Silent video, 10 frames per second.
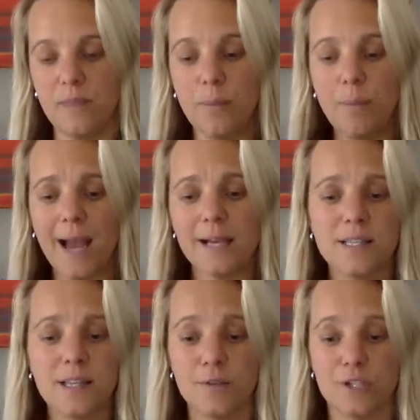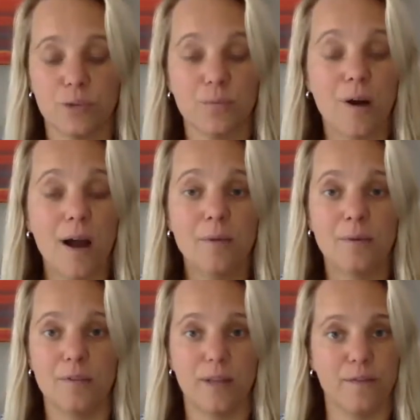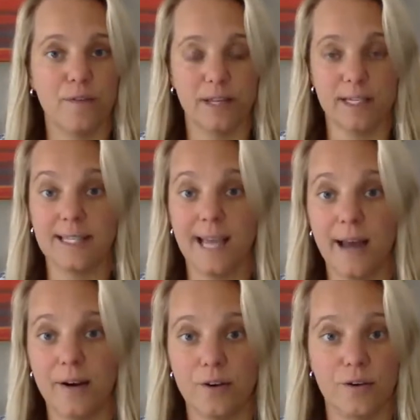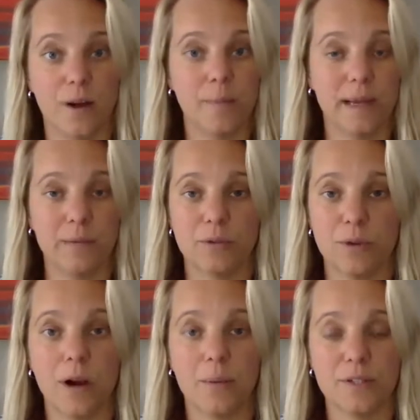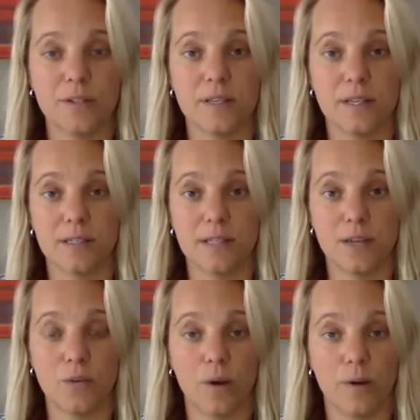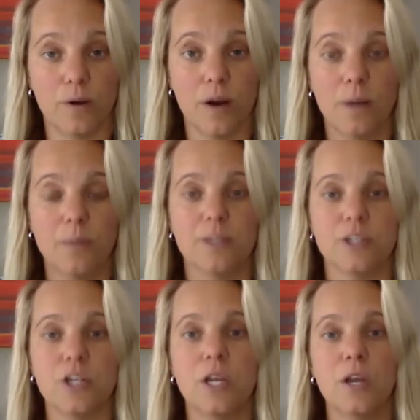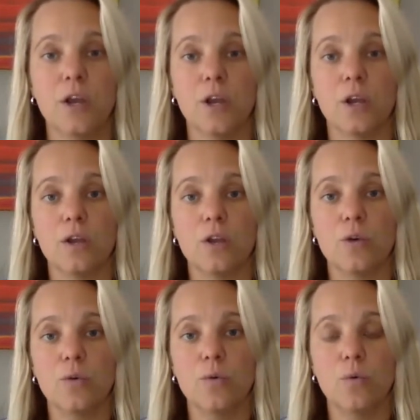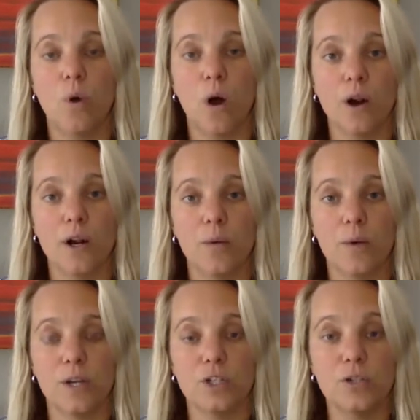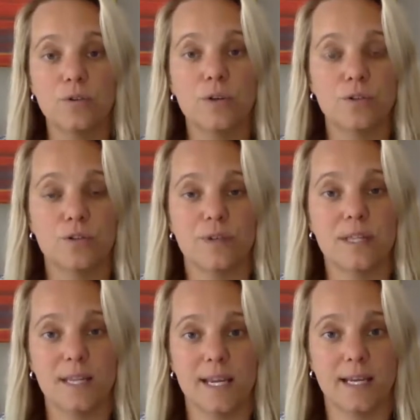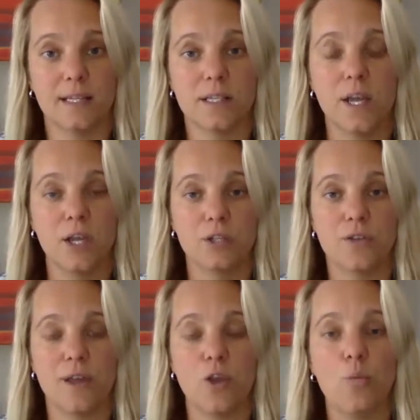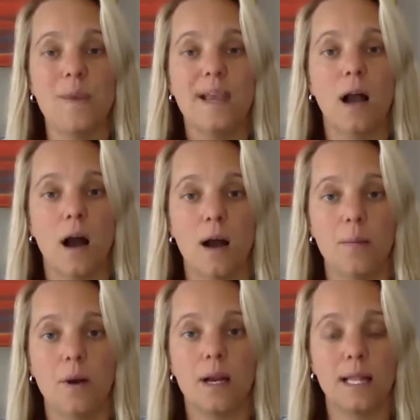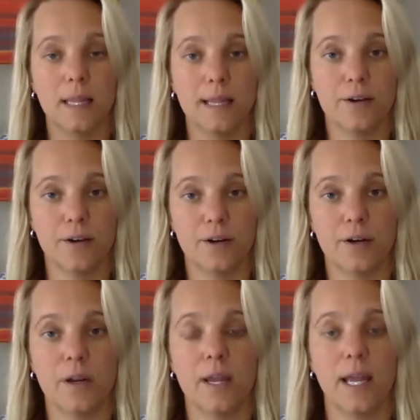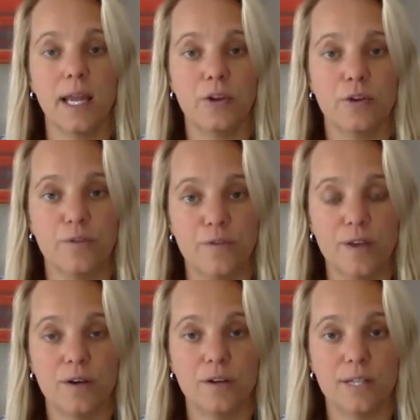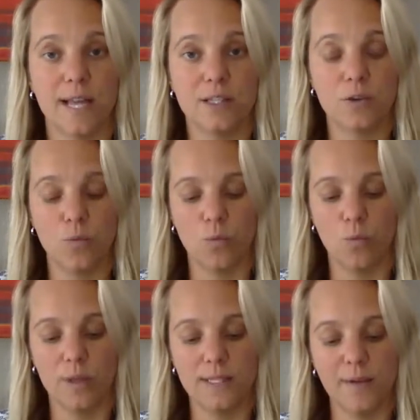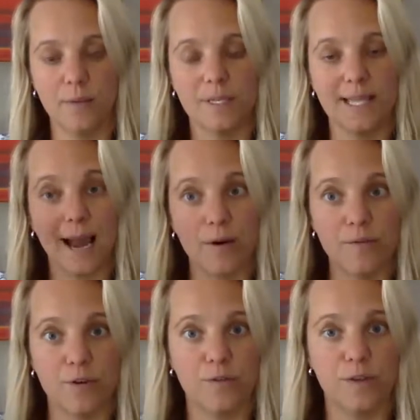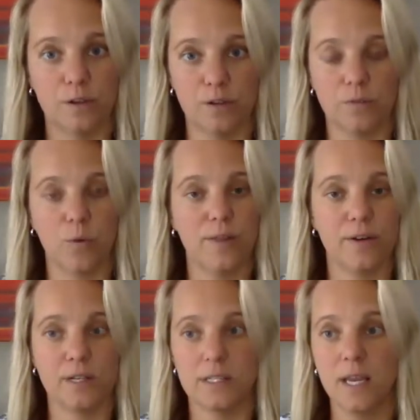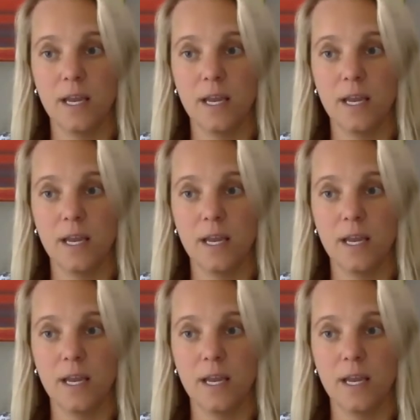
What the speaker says: back to the original problem of like feeling scattered or not being able to accomplish the things that you want to accomplish, you are going to want to do those three things so that you become clearer in your field. And so once everybody's out of your field, whether it's